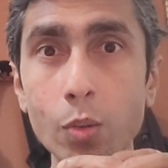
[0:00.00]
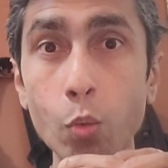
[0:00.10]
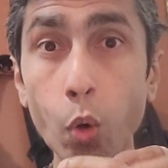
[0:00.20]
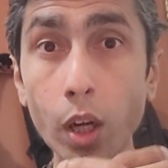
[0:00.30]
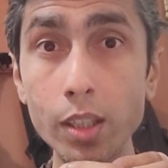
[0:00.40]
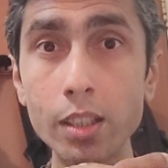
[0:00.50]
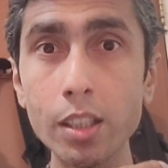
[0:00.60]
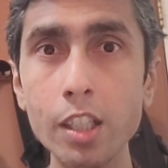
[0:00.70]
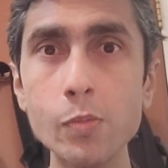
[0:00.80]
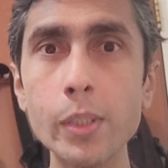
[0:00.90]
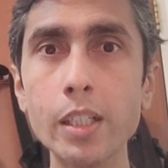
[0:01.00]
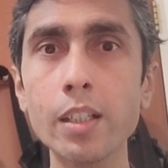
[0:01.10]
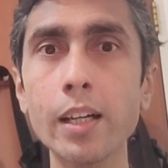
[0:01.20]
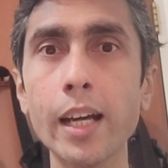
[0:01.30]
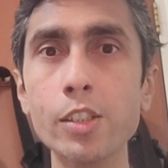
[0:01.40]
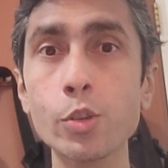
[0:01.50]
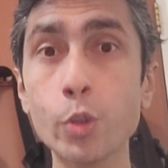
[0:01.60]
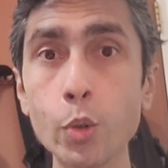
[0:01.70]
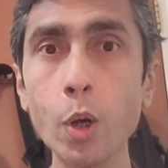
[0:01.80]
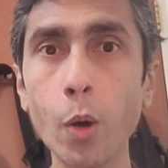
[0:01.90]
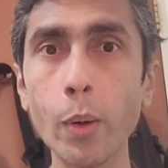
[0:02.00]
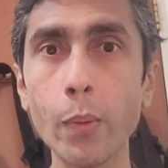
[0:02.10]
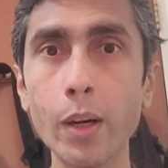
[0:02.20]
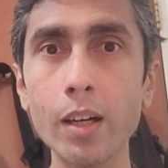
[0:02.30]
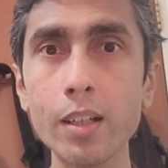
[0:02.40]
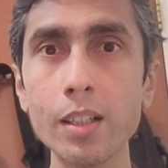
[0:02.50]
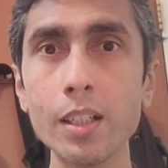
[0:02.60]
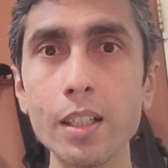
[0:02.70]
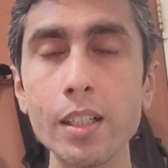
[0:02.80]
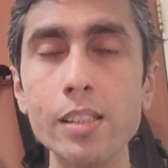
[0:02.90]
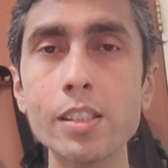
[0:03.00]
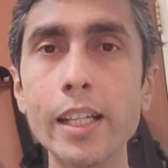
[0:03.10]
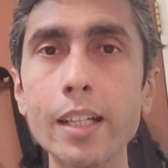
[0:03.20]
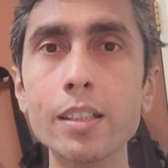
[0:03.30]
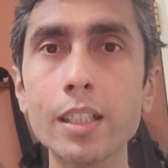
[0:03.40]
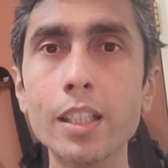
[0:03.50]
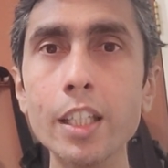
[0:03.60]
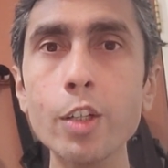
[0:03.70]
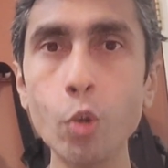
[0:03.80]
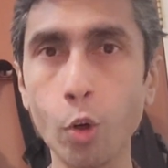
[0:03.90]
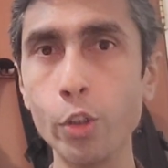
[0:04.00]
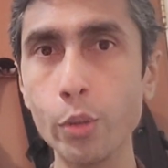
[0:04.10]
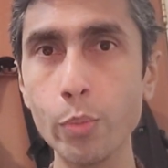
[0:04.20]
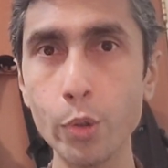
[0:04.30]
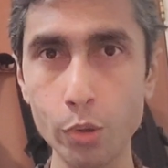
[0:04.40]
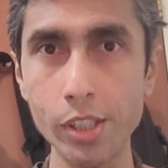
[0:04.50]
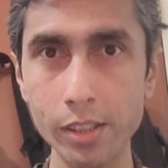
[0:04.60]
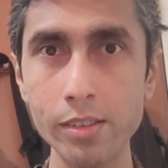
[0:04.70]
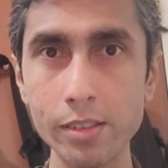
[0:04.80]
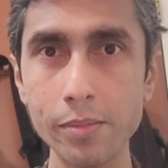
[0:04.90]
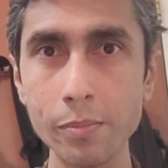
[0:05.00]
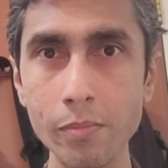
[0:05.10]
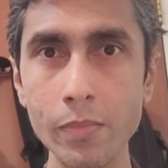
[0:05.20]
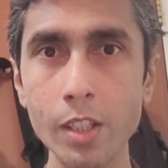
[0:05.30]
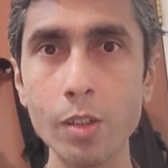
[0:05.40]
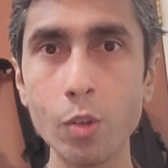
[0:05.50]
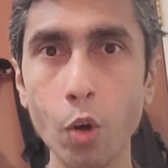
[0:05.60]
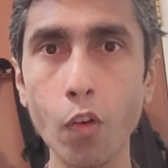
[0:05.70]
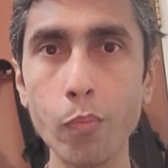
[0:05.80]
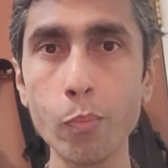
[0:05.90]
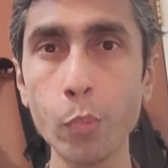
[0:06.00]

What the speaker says: What the third speaker has to do, however, is take the key contributions of